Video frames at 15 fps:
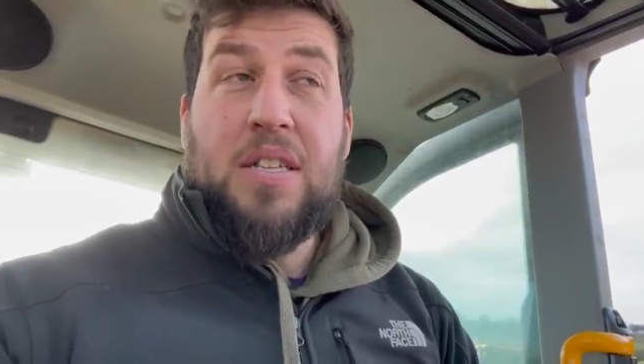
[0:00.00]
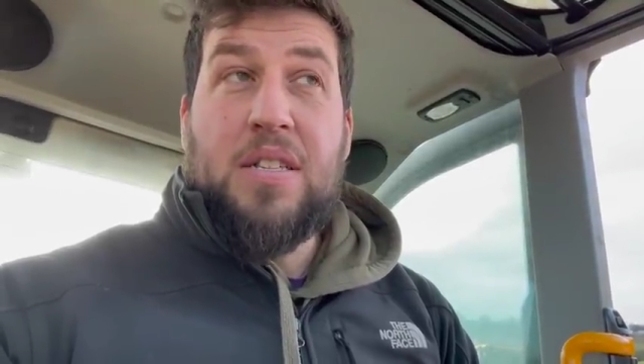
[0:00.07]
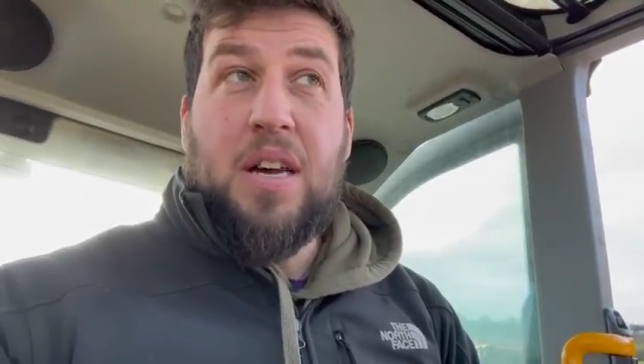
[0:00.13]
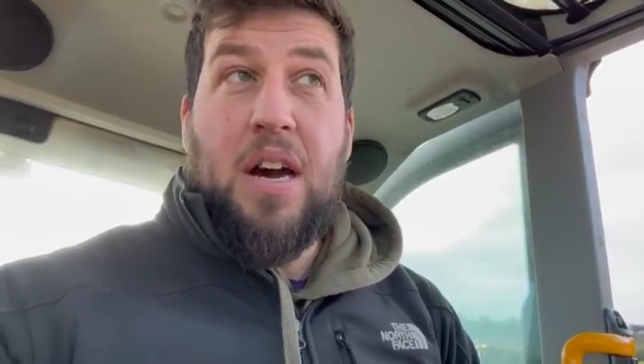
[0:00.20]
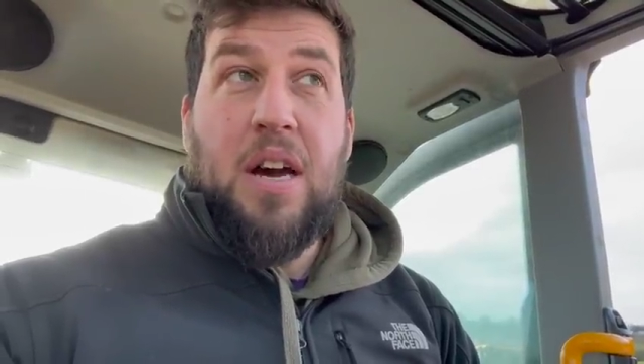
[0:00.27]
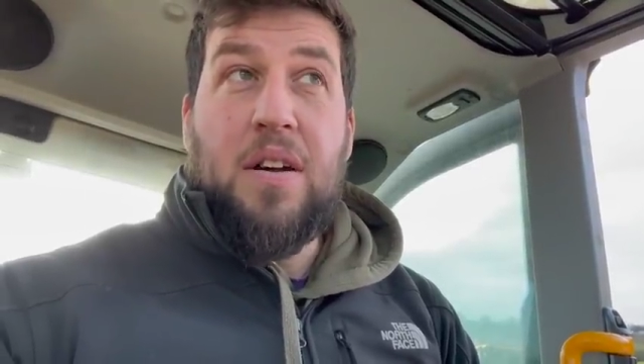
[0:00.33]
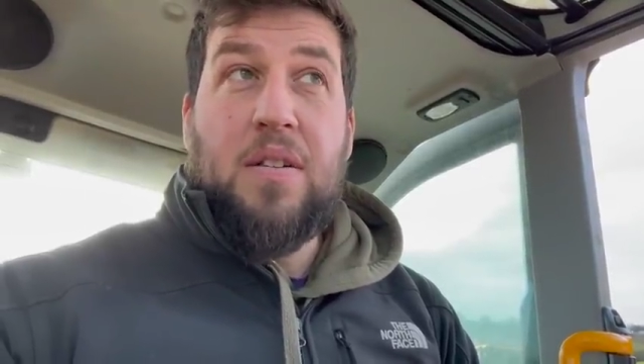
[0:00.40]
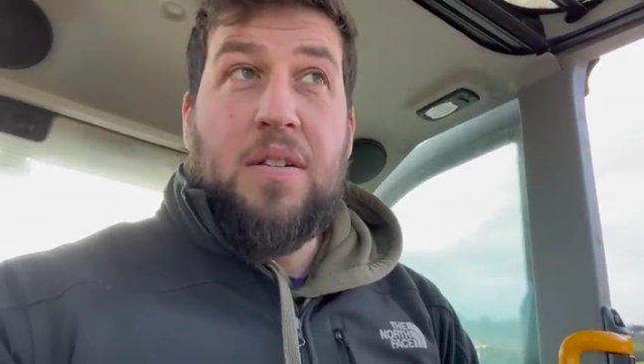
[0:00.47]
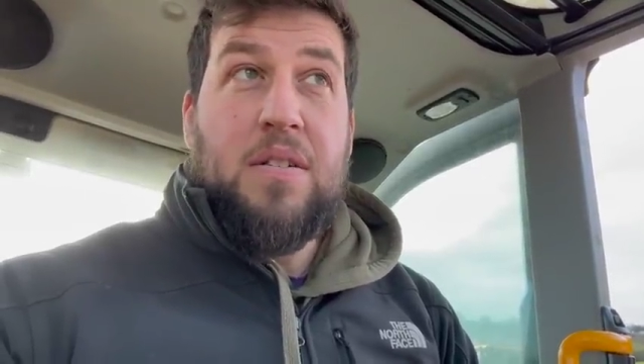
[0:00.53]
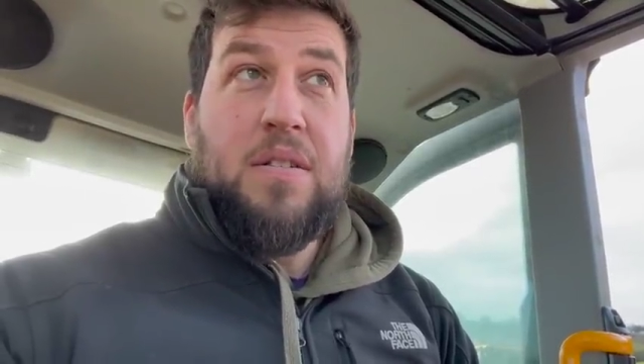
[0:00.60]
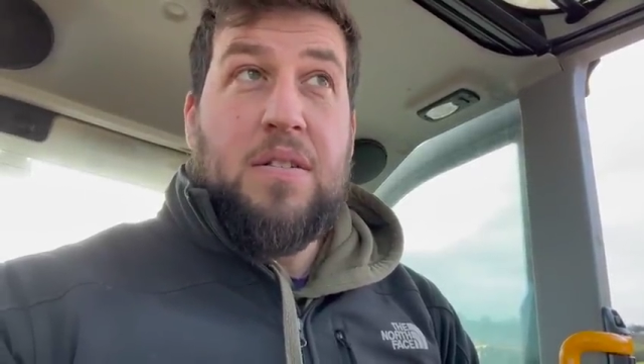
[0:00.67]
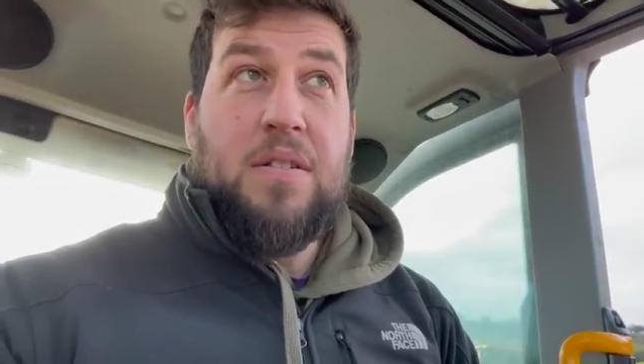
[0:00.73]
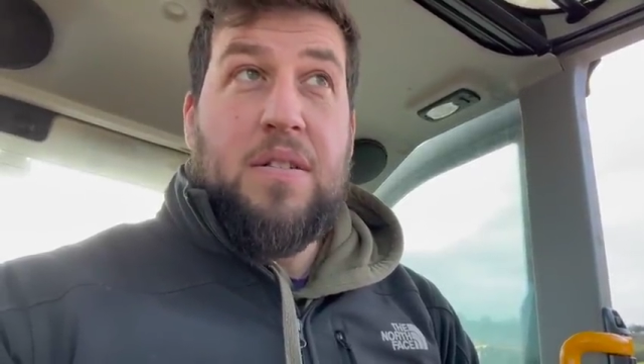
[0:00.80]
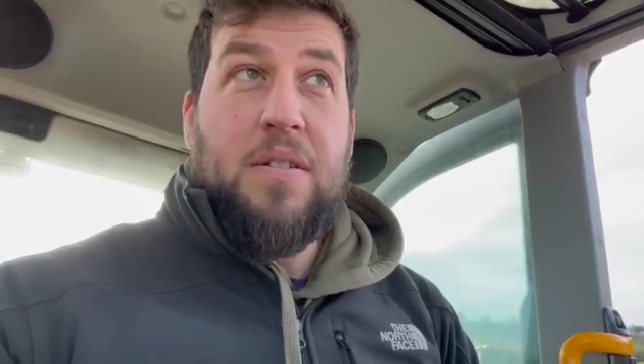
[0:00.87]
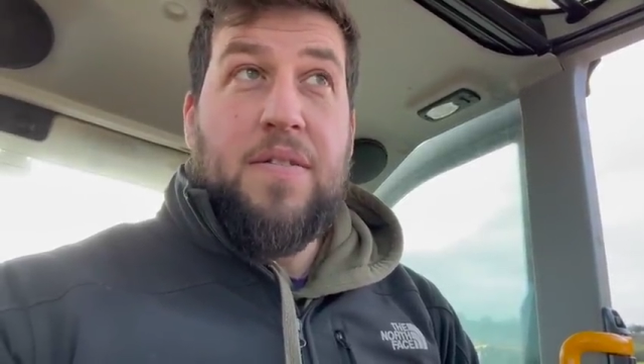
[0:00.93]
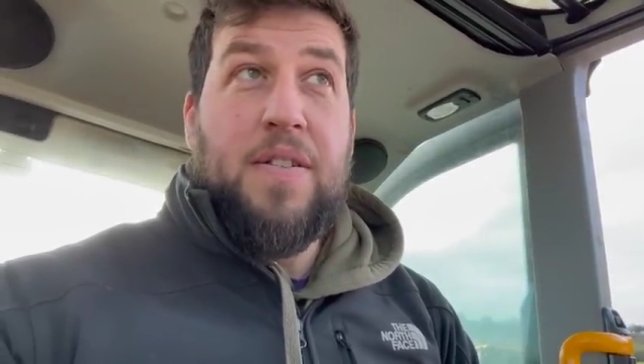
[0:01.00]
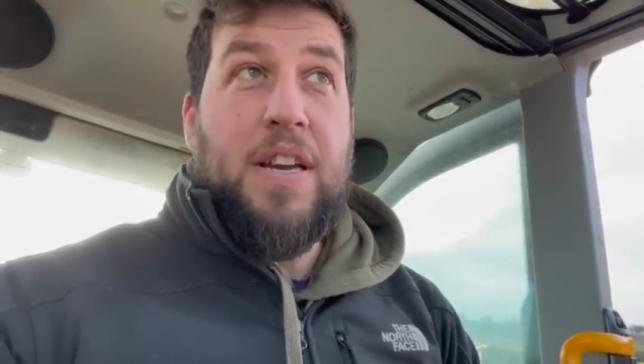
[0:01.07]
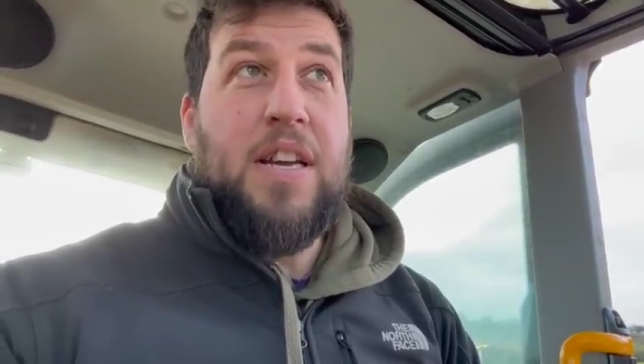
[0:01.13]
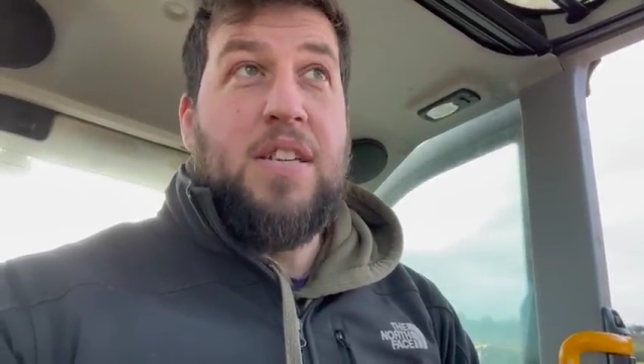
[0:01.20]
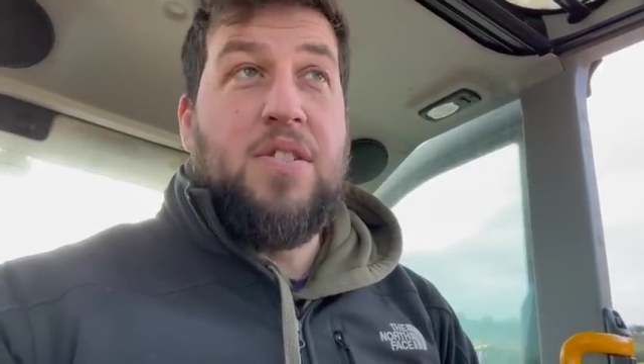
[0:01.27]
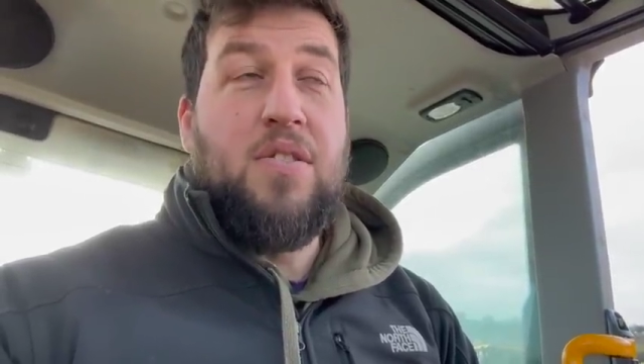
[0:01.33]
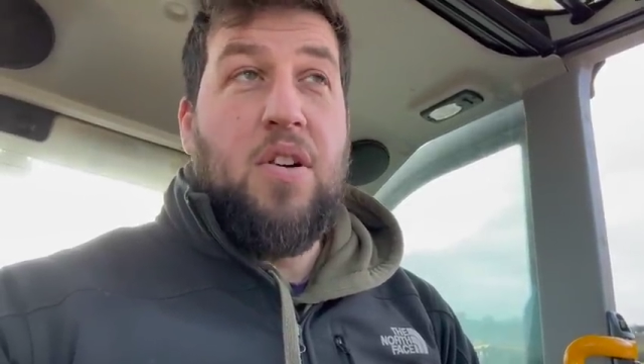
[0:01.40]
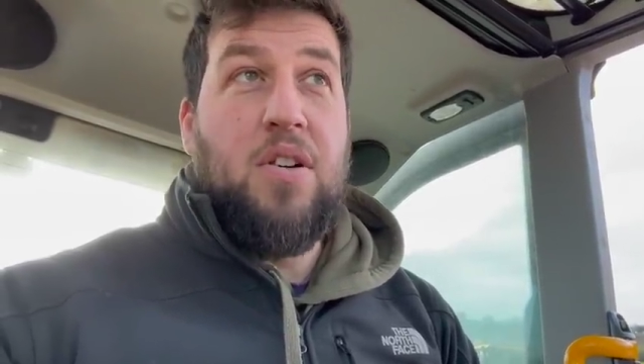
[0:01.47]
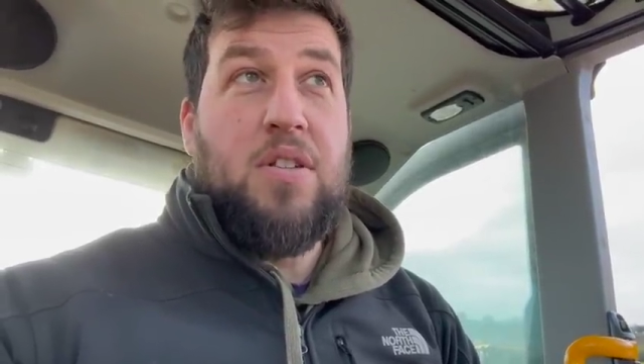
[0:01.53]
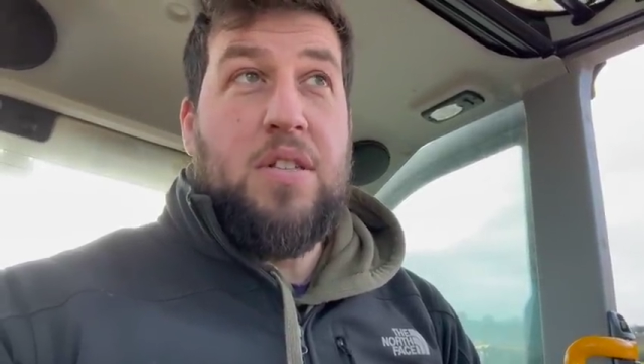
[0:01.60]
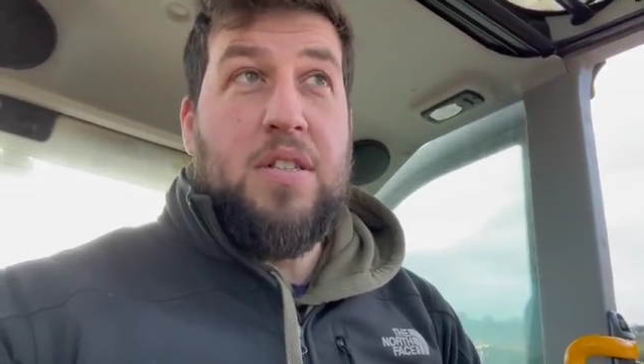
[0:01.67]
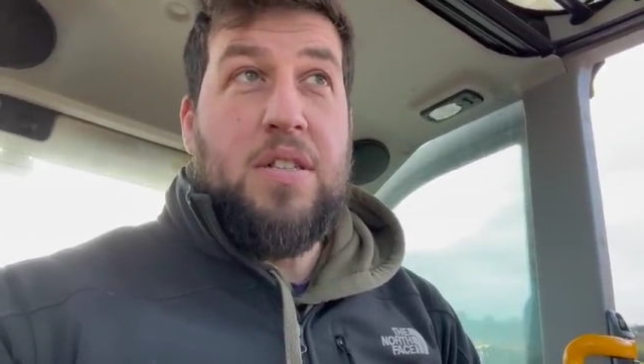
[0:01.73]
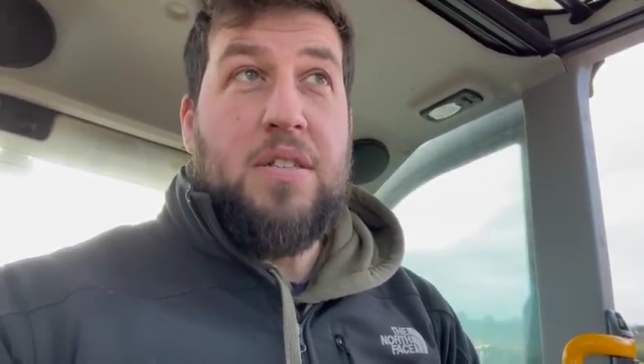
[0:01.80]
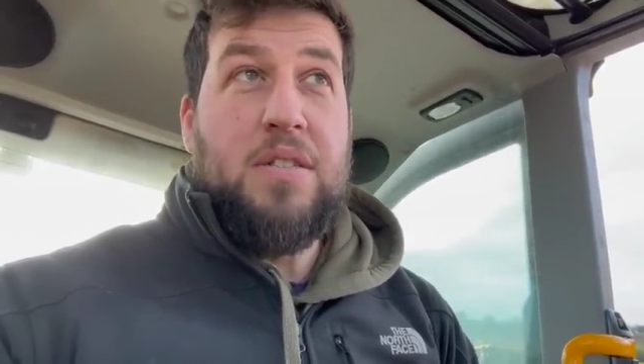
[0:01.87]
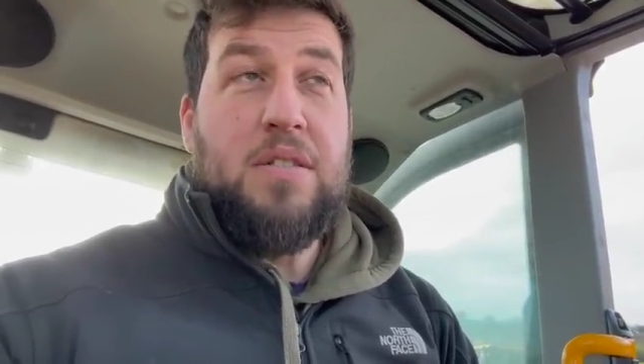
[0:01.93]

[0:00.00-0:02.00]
So, fingers crossed.